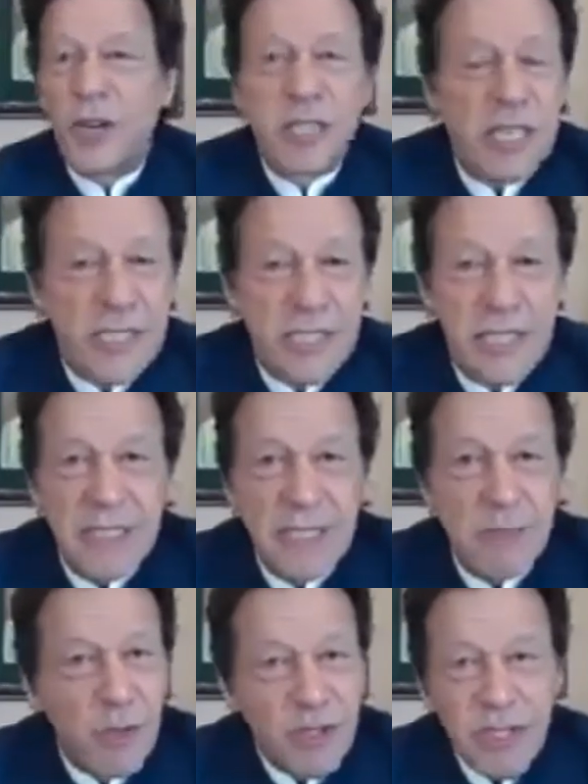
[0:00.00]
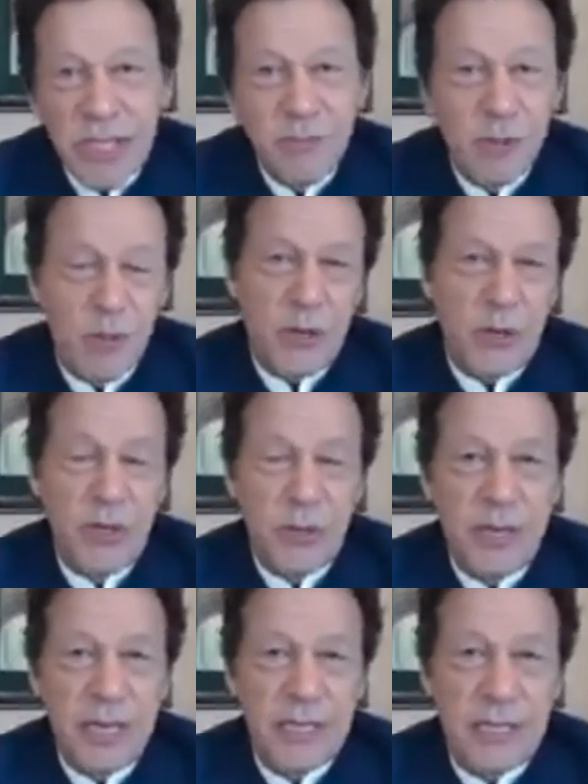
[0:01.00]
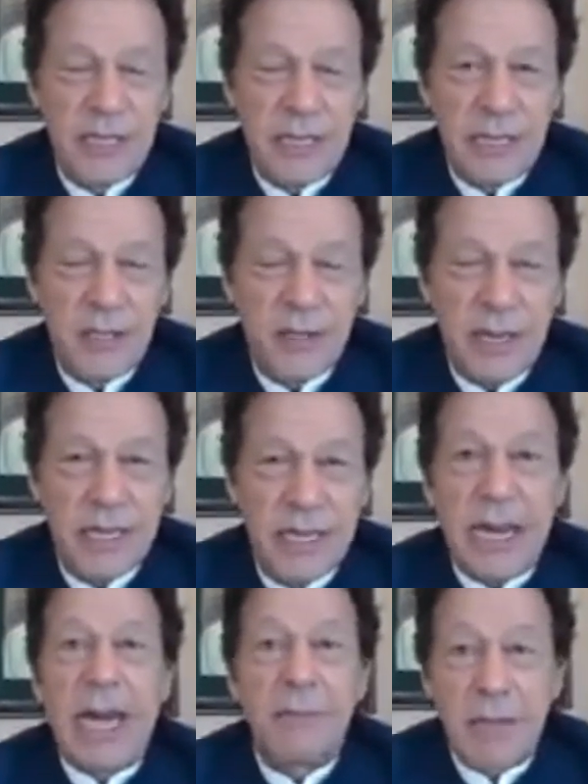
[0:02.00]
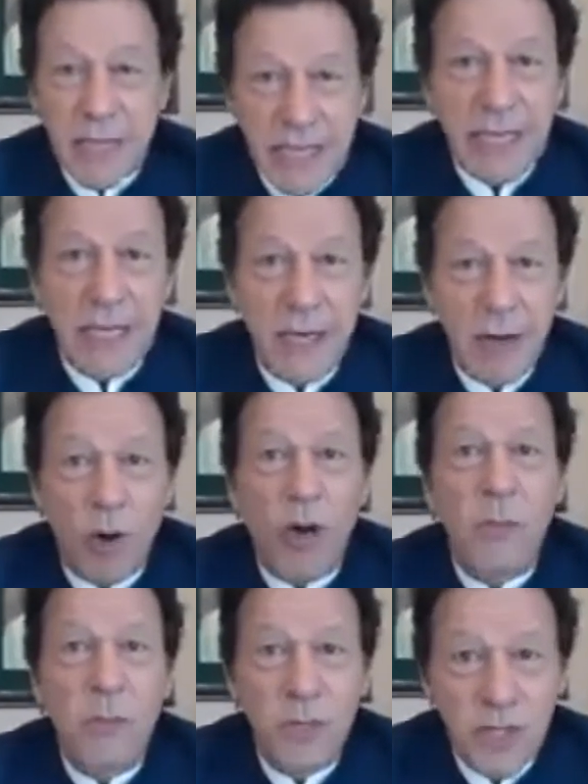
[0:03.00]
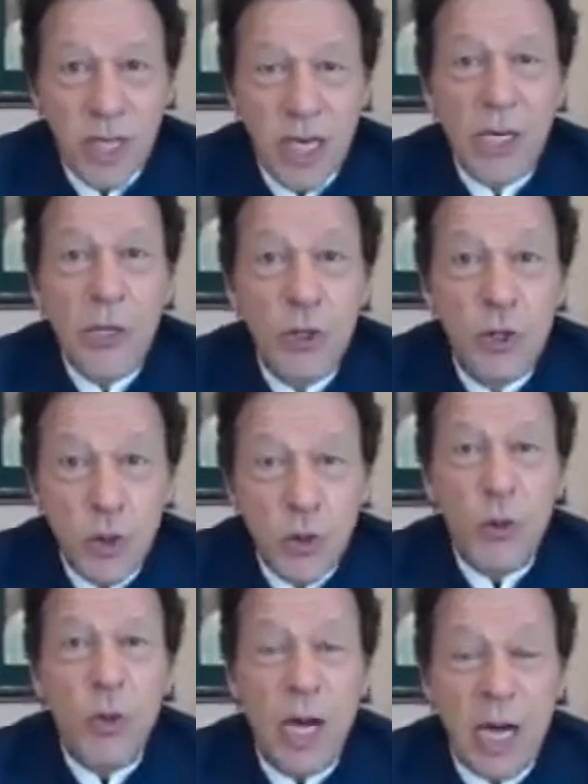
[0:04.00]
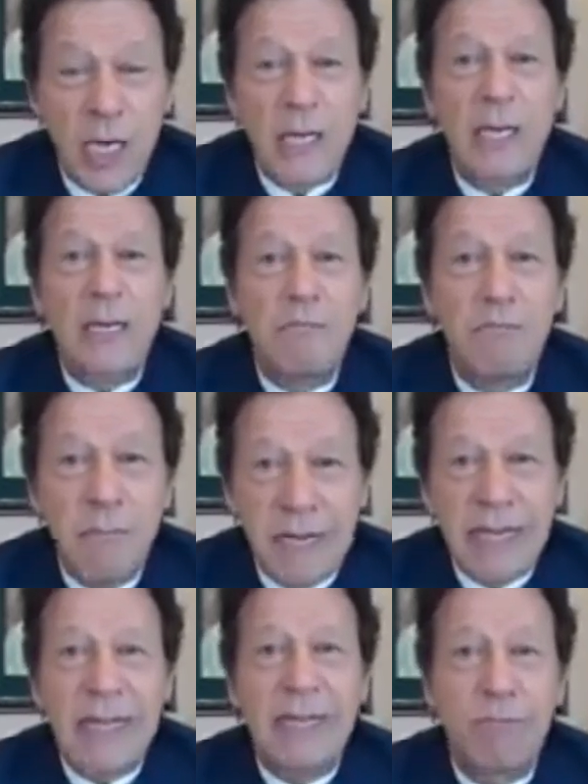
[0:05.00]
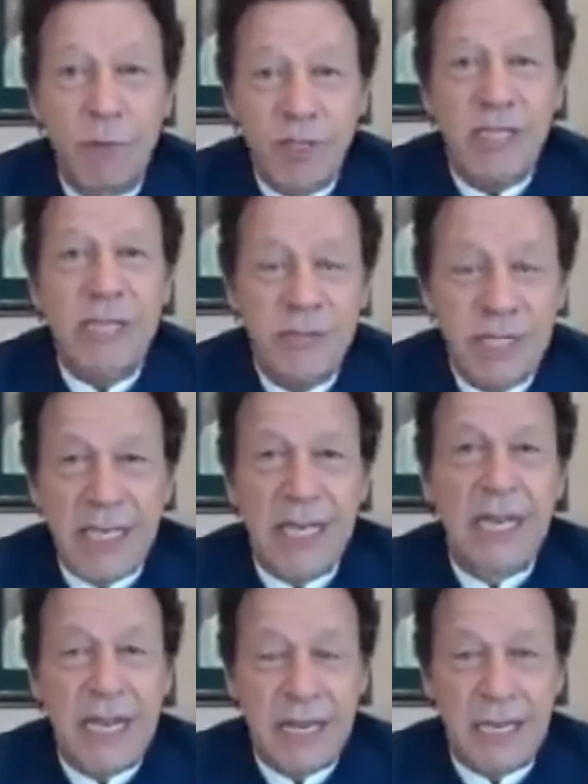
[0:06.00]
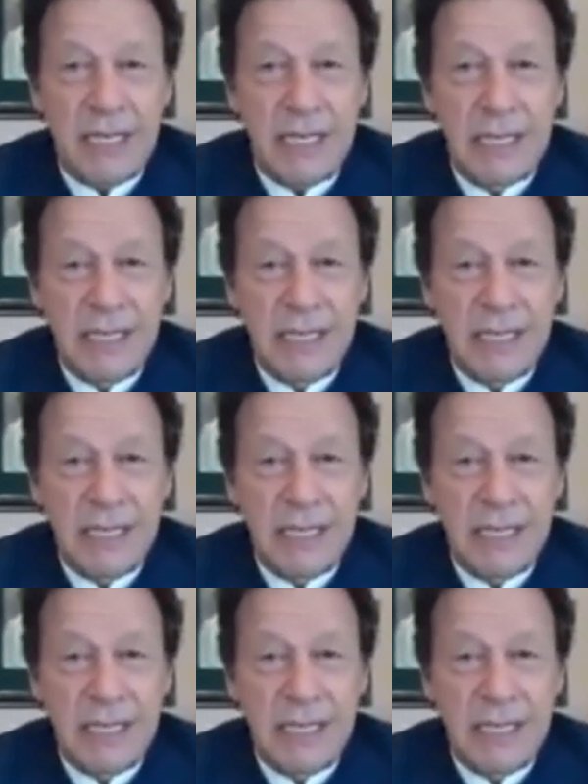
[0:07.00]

It's not just the Muslims who are going to be a threat. And I am, again, almost 200 million Muslims in India.